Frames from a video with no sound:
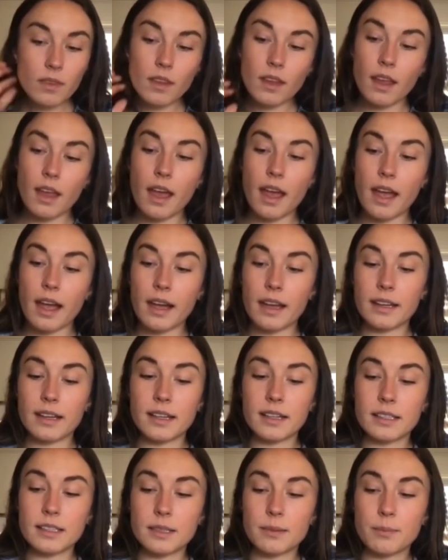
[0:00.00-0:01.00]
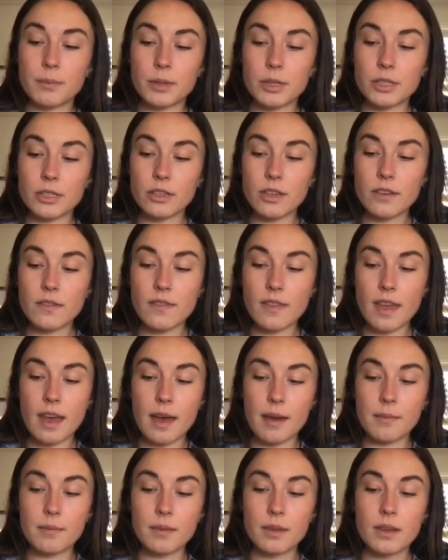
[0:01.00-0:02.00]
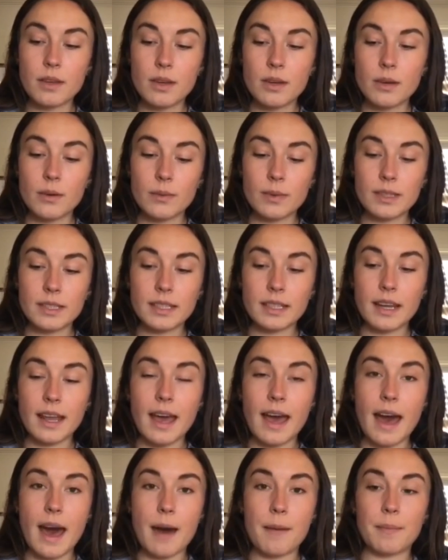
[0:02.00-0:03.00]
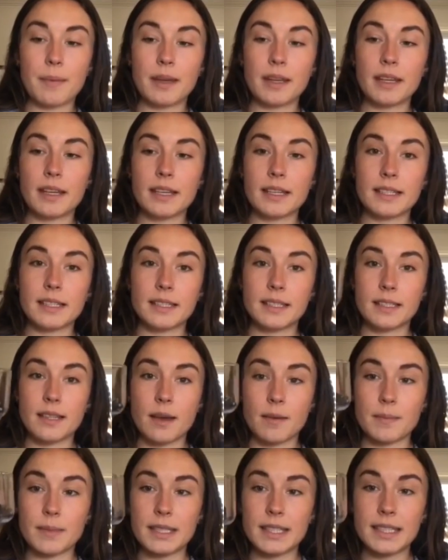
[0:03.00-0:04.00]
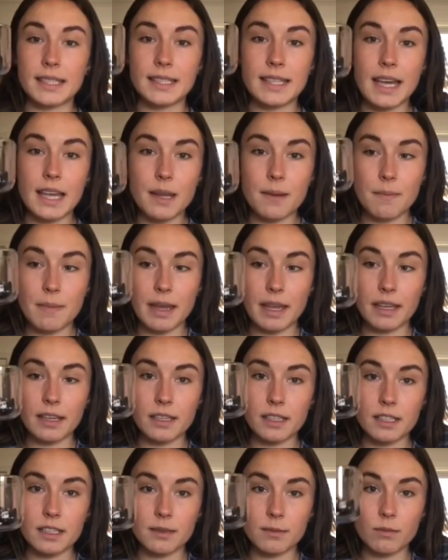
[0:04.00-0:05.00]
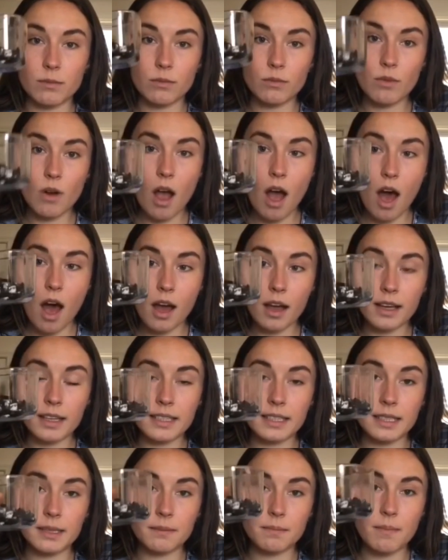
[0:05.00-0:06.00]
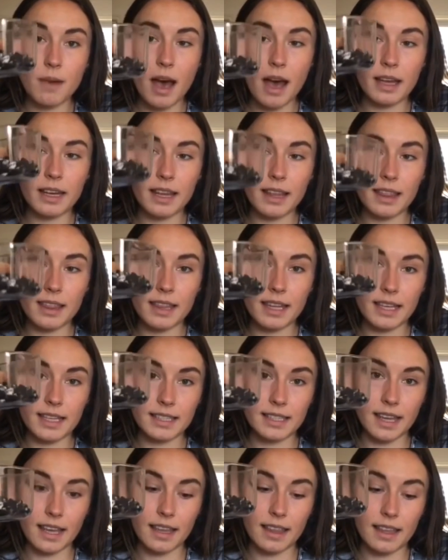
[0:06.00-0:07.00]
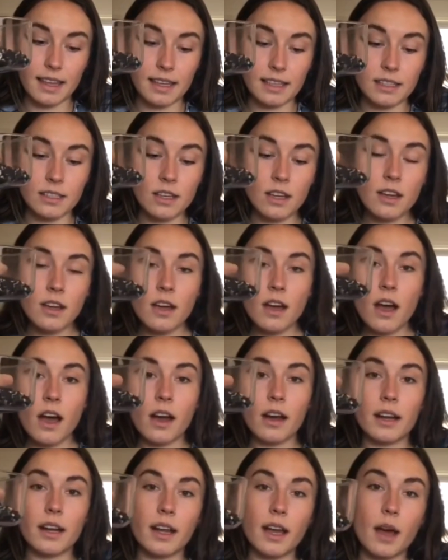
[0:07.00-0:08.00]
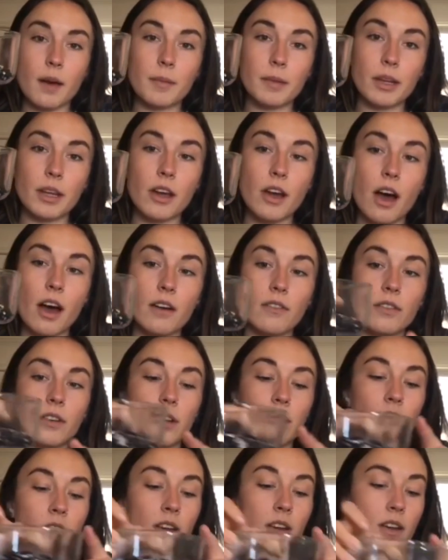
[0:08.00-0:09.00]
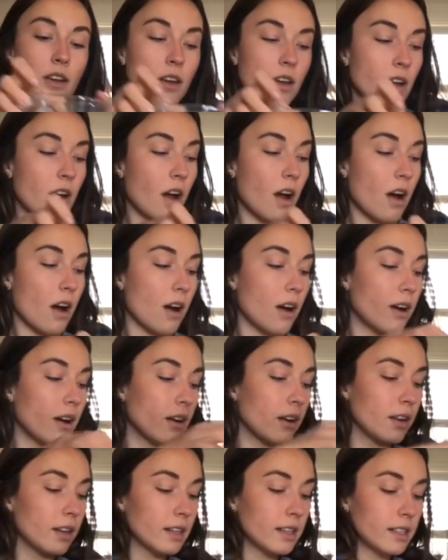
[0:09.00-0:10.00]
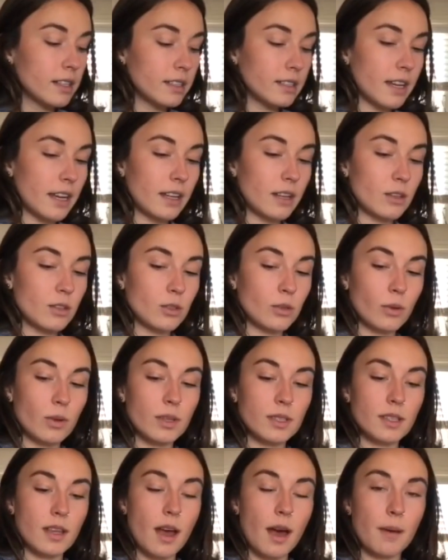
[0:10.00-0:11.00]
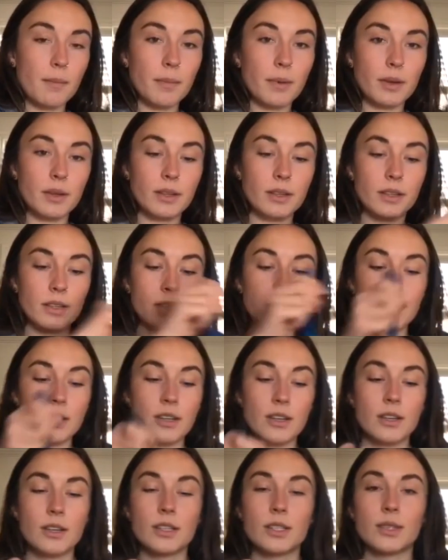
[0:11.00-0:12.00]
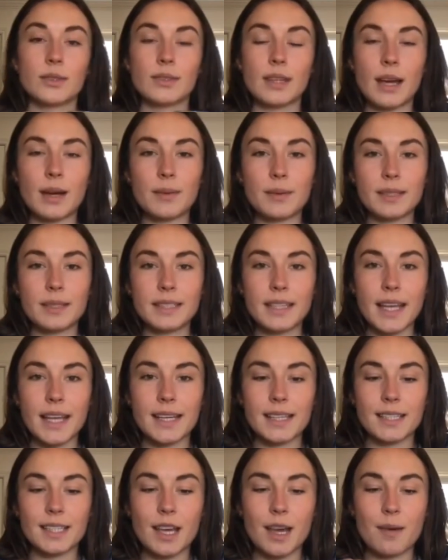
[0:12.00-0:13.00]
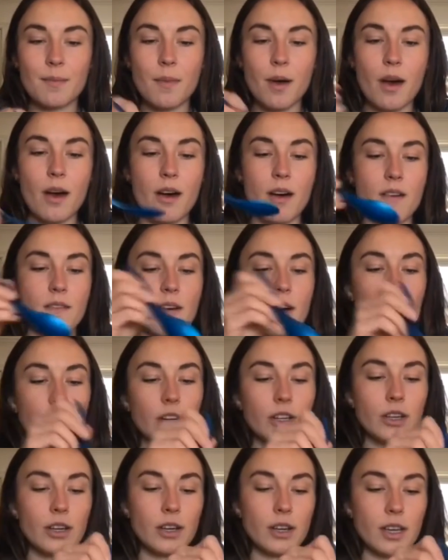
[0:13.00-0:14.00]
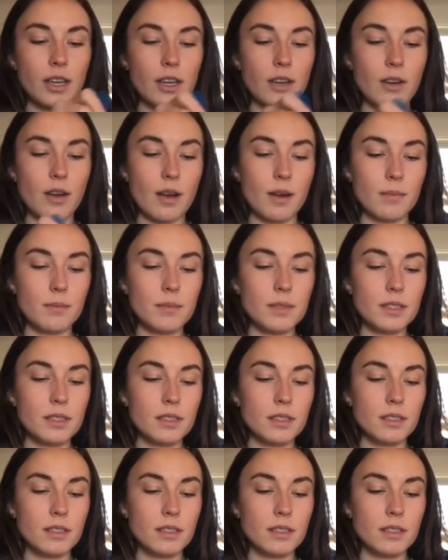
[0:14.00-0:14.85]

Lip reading: And to preserve them, what's gonna happen is some sediment, some rocks and mud and things like this are gonna come and cover our dinosaurs up. So now we'll take some of our cookie crumbs